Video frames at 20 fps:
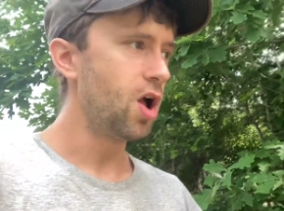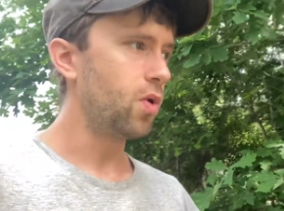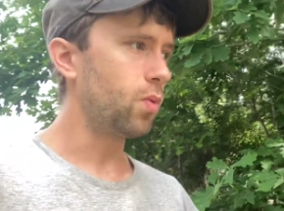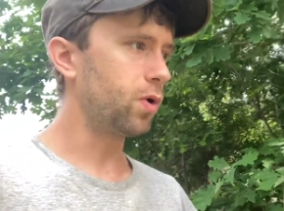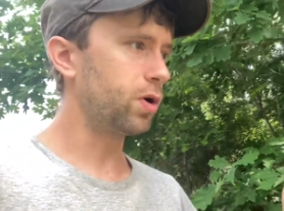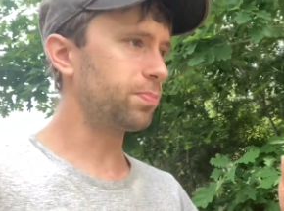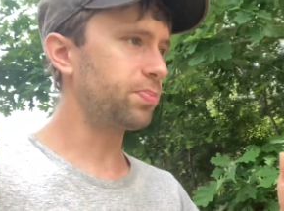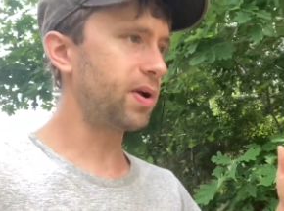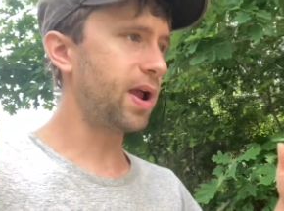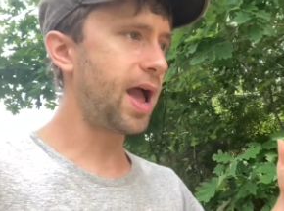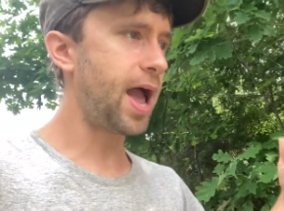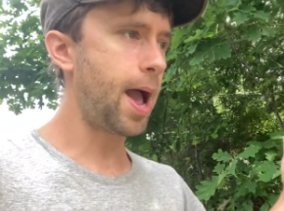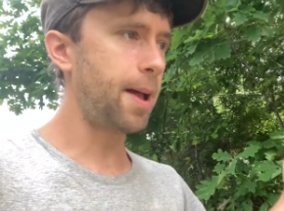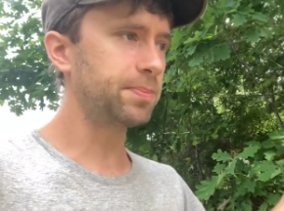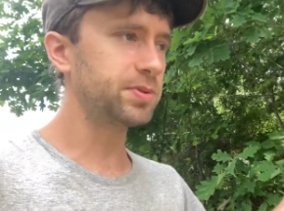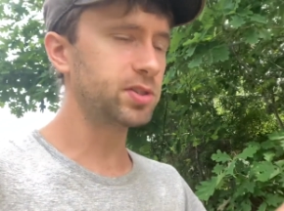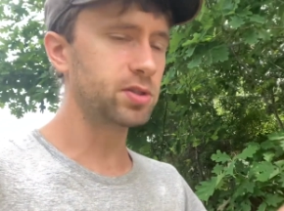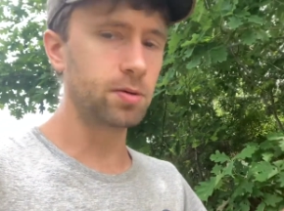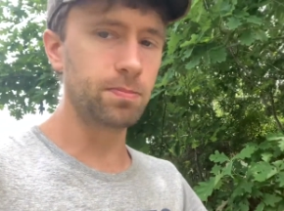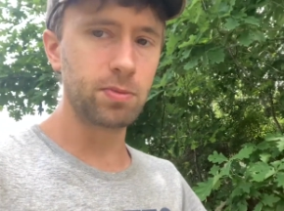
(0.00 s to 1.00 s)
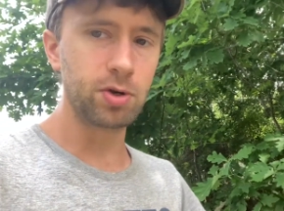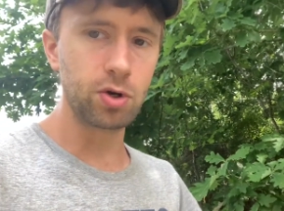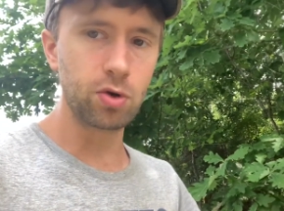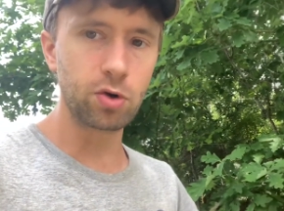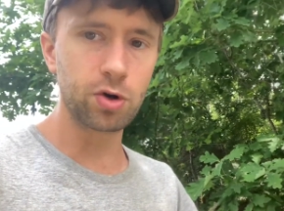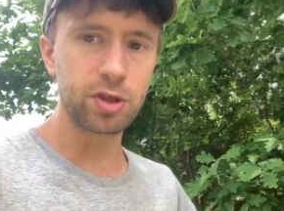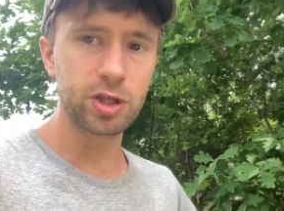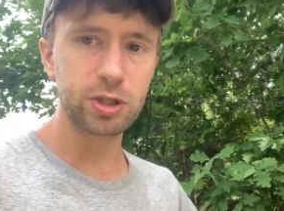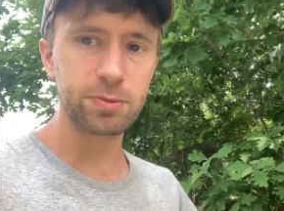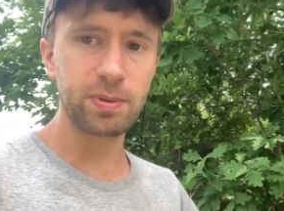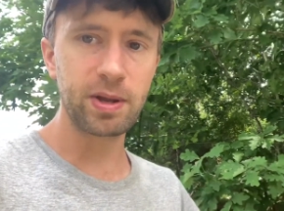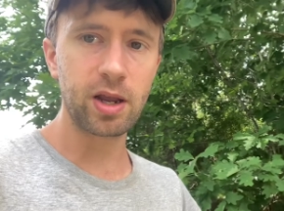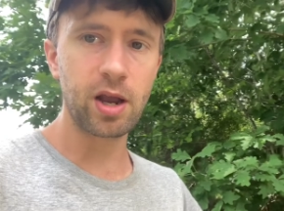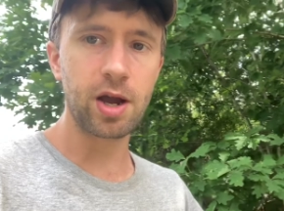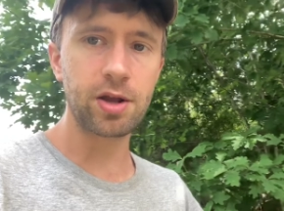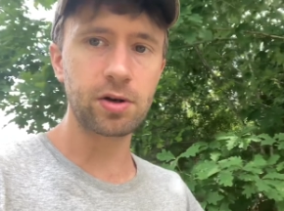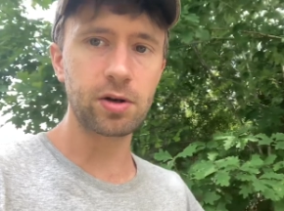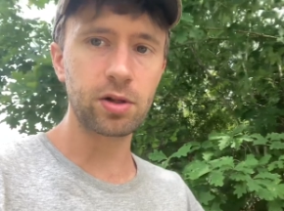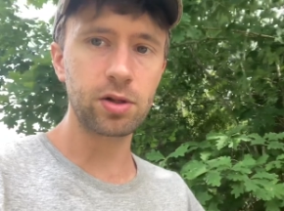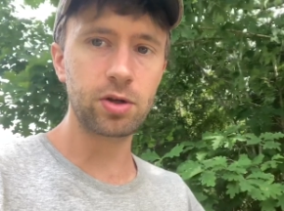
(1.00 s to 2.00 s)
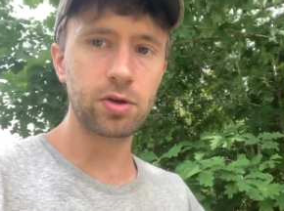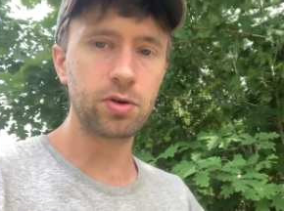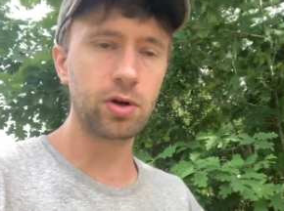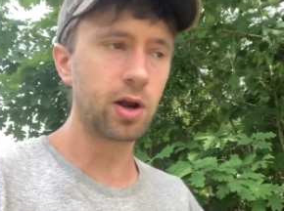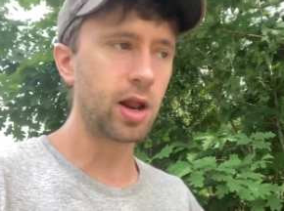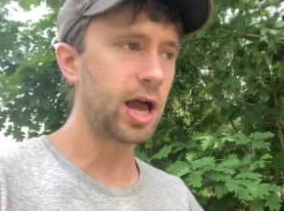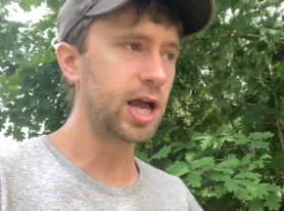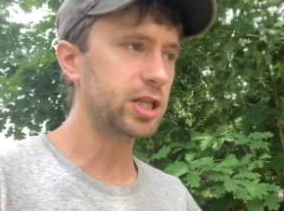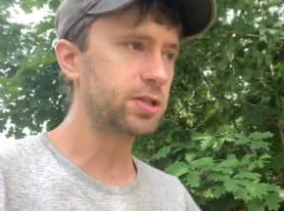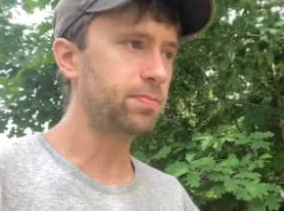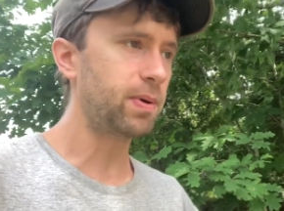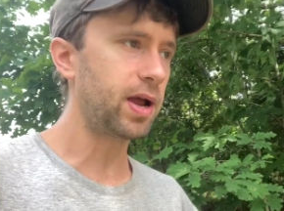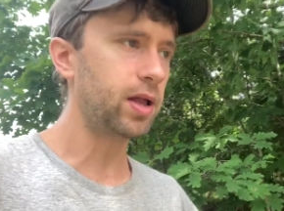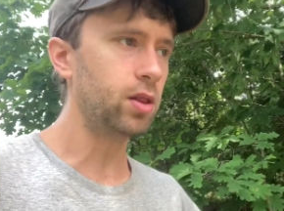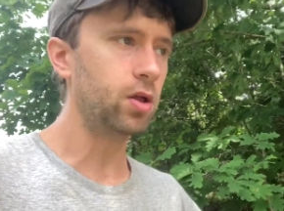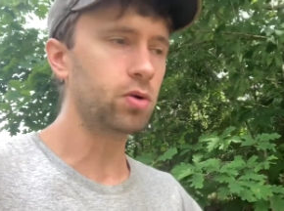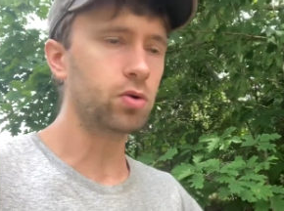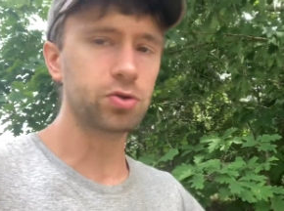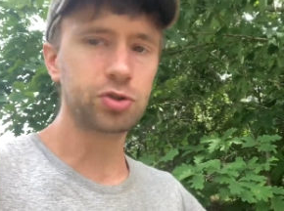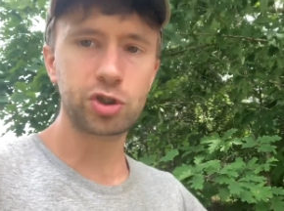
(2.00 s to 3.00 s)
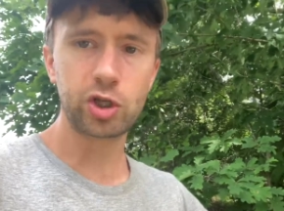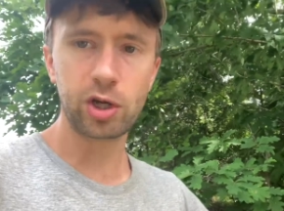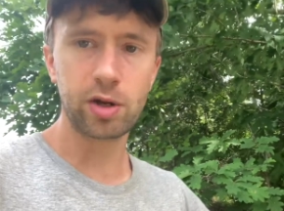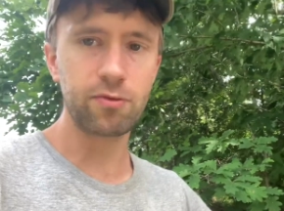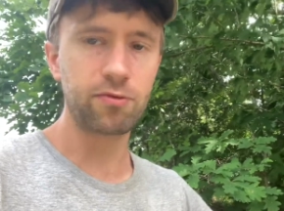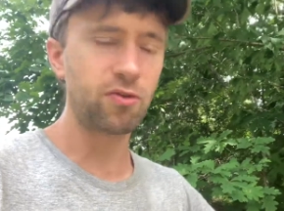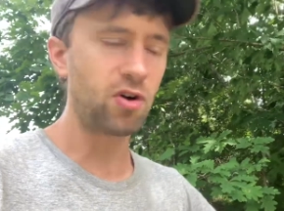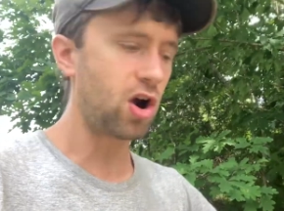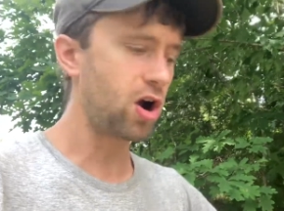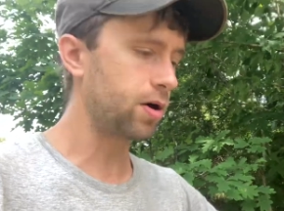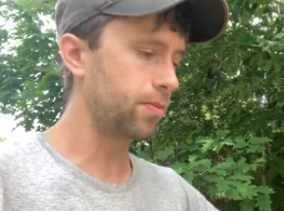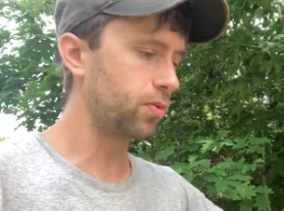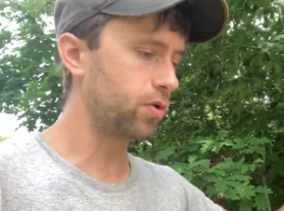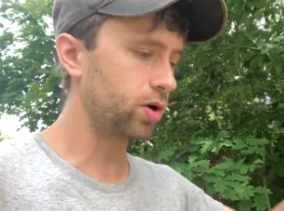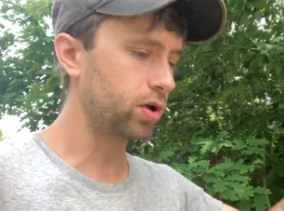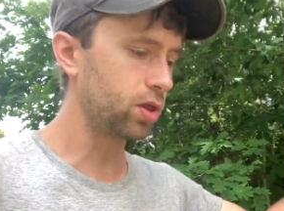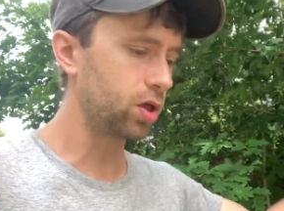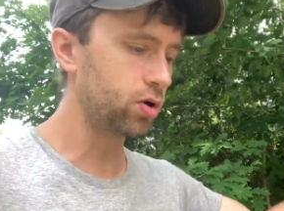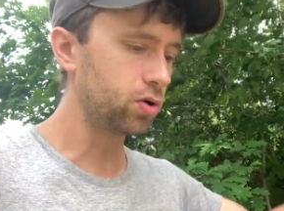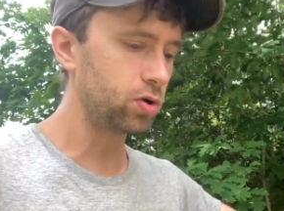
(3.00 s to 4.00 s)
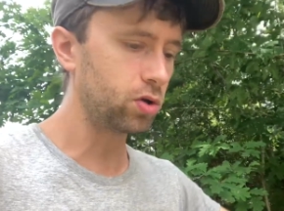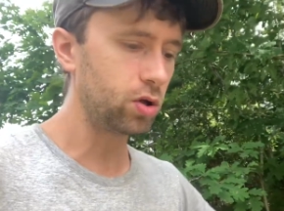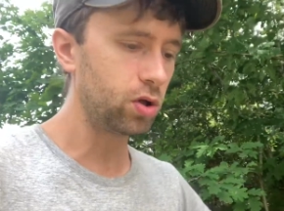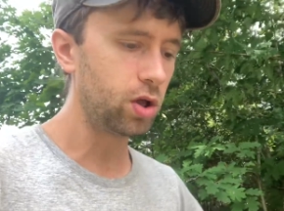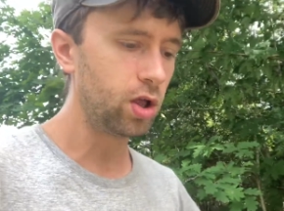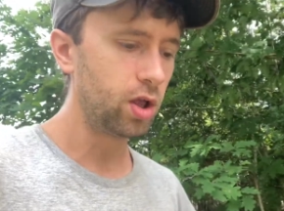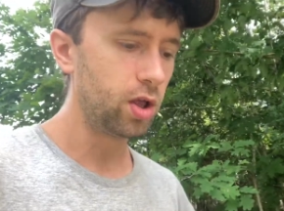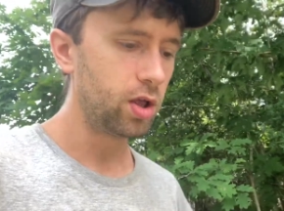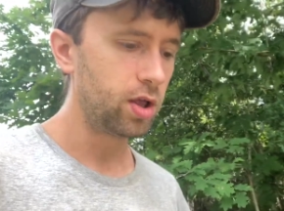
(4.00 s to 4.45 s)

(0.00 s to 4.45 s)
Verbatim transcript: with perhaps the manure that's being underutilized by a local chicken farm or a local